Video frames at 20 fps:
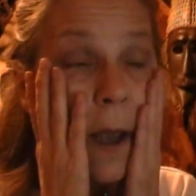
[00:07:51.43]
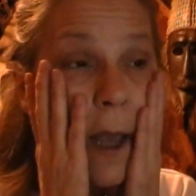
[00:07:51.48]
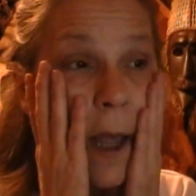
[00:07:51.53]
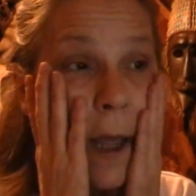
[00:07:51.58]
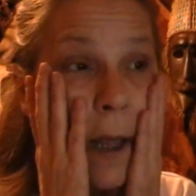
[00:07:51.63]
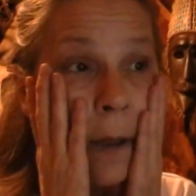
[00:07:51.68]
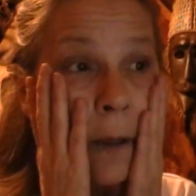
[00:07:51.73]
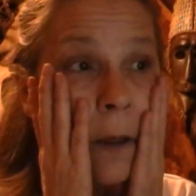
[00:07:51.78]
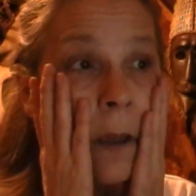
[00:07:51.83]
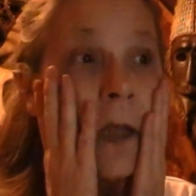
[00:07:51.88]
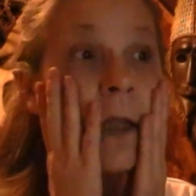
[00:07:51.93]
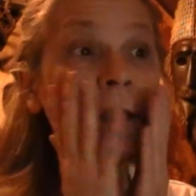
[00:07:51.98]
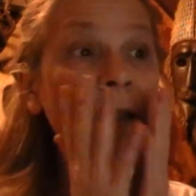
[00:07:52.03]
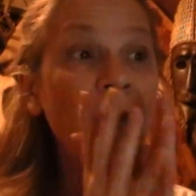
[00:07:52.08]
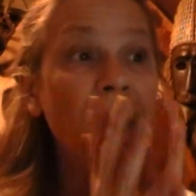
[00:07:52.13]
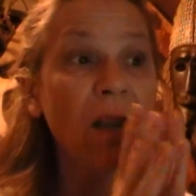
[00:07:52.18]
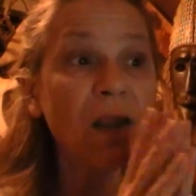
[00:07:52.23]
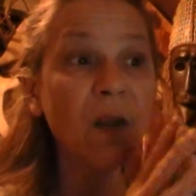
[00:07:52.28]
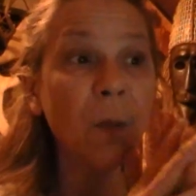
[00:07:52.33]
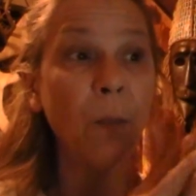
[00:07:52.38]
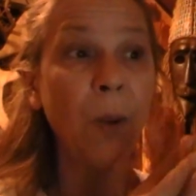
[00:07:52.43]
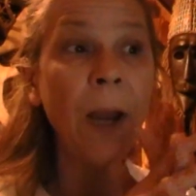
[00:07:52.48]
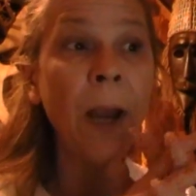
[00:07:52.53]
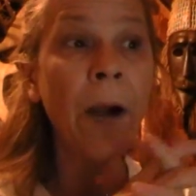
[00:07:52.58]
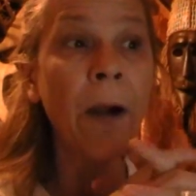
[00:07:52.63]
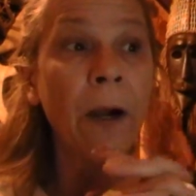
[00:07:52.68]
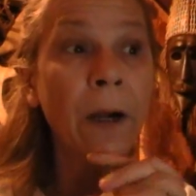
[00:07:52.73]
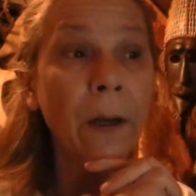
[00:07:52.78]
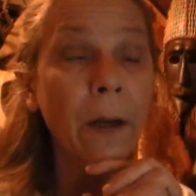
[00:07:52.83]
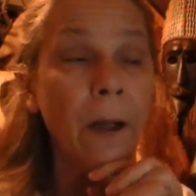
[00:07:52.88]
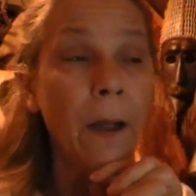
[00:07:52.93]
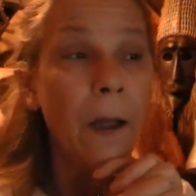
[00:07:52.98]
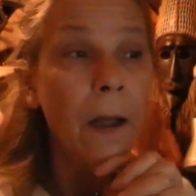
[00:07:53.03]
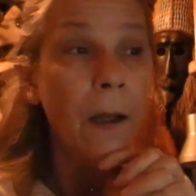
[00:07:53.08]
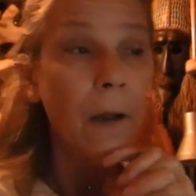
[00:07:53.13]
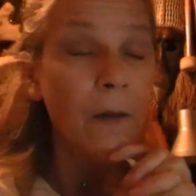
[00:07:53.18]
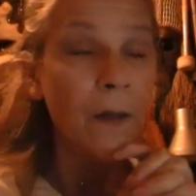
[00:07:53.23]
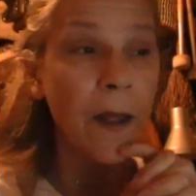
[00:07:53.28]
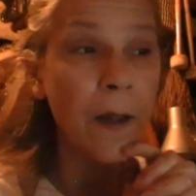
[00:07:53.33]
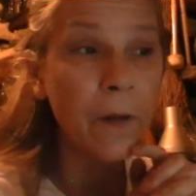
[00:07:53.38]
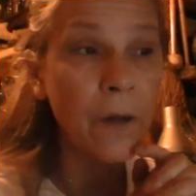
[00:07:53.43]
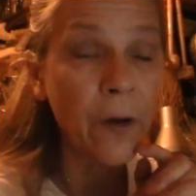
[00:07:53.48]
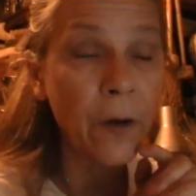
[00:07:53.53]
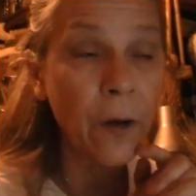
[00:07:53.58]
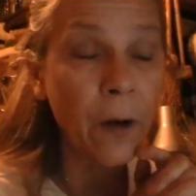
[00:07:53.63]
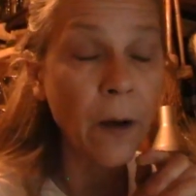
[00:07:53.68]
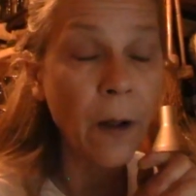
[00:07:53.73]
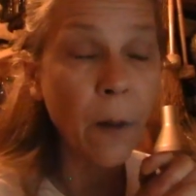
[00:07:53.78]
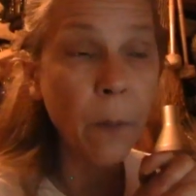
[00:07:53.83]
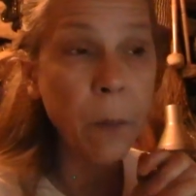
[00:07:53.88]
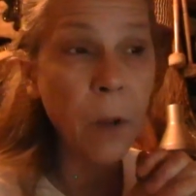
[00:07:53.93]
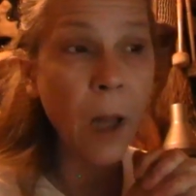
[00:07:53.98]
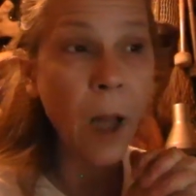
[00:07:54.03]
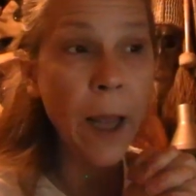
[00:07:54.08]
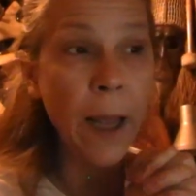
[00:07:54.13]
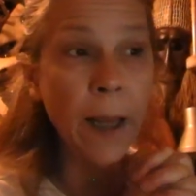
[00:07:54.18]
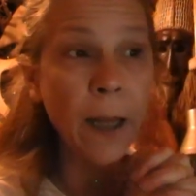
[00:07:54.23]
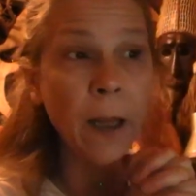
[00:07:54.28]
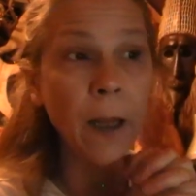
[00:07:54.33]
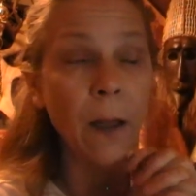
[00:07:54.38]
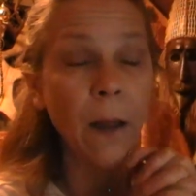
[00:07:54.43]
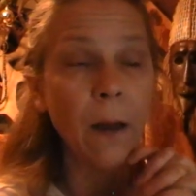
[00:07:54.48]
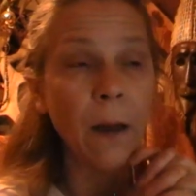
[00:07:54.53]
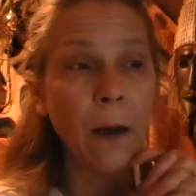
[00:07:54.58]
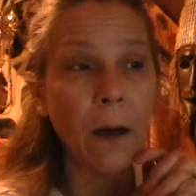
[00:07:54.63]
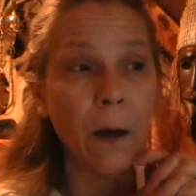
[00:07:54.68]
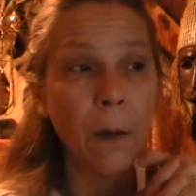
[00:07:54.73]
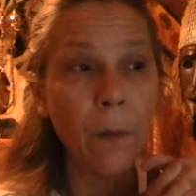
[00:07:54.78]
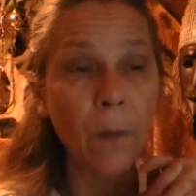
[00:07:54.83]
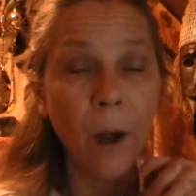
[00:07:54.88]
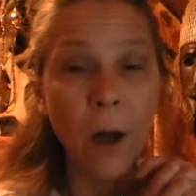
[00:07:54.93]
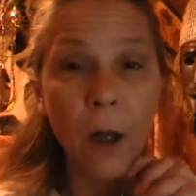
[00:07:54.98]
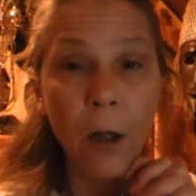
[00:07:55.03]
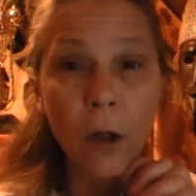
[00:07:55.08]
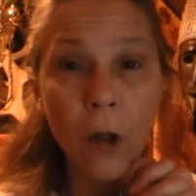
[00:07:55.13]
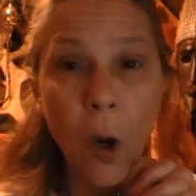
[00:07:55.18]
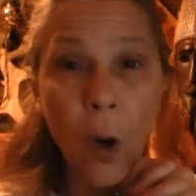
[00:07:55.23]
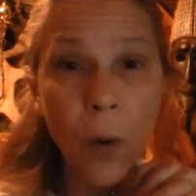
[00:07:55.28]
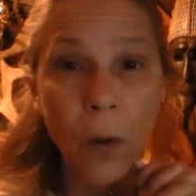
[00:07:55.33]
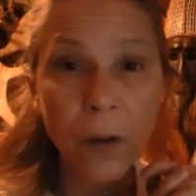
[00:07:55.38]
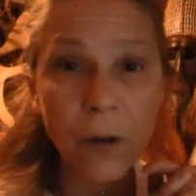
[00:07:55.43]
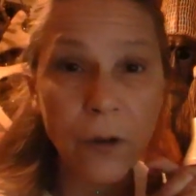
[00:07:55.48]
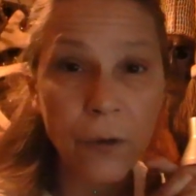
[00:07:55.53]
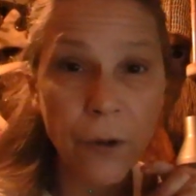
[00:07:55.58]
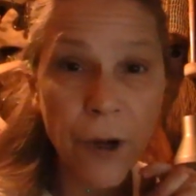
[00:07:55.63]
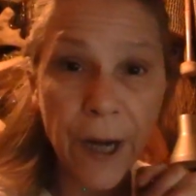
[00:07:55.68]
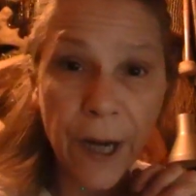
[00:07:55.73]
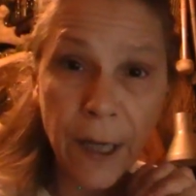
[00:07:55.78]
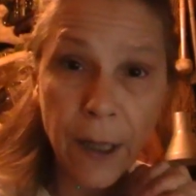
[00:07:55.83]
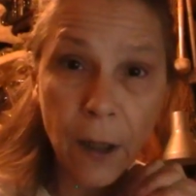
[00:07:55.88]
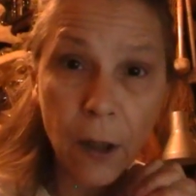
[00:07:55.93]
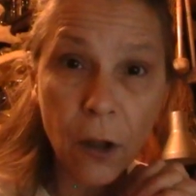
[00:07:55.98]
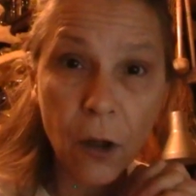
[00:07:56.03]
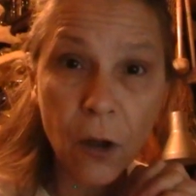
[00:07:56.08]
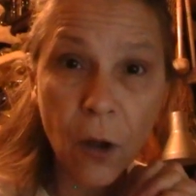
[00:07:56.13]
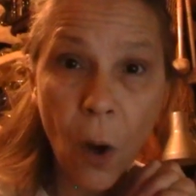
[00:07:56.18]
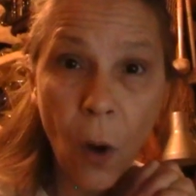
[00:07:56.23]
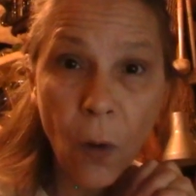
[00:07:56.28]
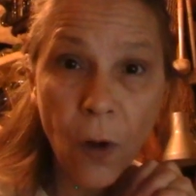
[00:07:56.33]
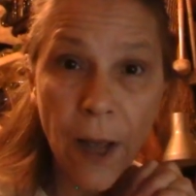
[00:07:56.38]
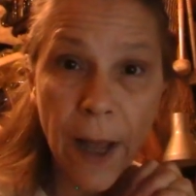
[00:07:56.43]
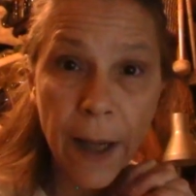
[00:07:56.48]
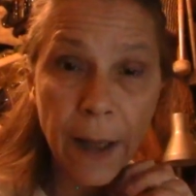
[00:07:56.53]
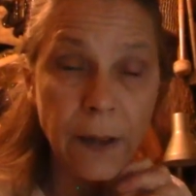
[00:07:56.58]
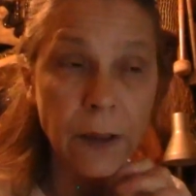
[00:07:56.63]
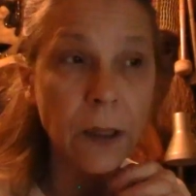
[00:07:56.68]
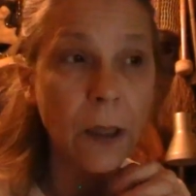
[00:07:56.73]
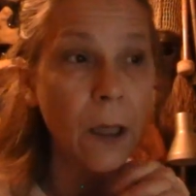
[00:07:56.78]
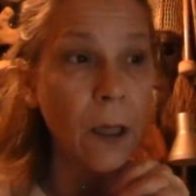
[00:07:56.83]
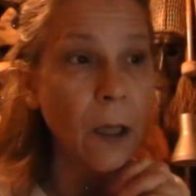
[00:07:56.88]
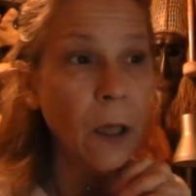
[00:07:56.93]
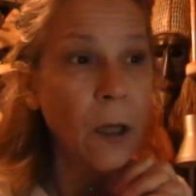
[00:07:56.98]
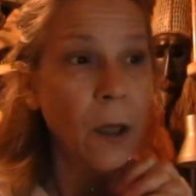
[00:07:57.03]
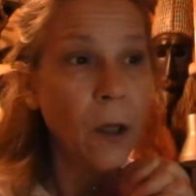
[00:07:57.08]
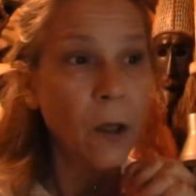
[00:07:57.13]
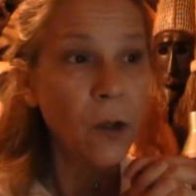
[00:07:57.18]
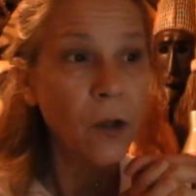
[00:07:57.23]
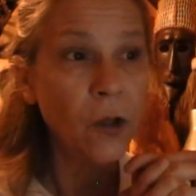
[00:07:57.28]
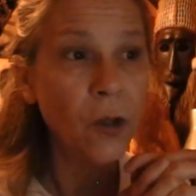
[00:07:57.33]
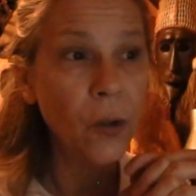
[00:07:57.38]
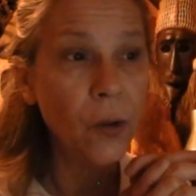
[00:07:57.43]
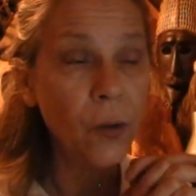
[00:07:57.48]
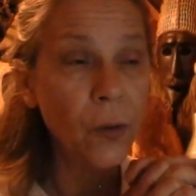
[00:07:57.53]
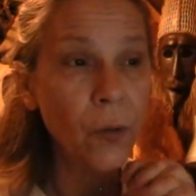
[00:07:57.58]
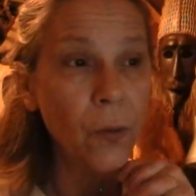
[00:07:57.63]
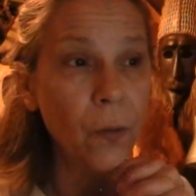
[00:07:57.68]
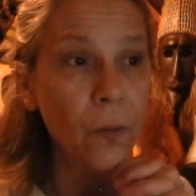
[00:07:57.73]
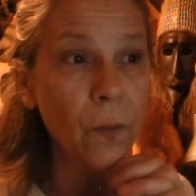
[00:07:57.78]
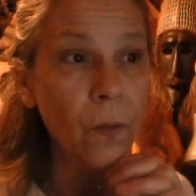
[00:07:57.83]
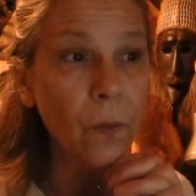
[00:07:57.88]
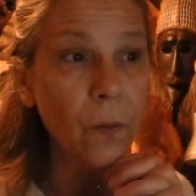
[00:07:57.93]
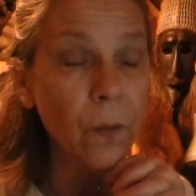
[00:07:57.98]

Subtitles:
and it's apparent that they're applying a lower grade codecs to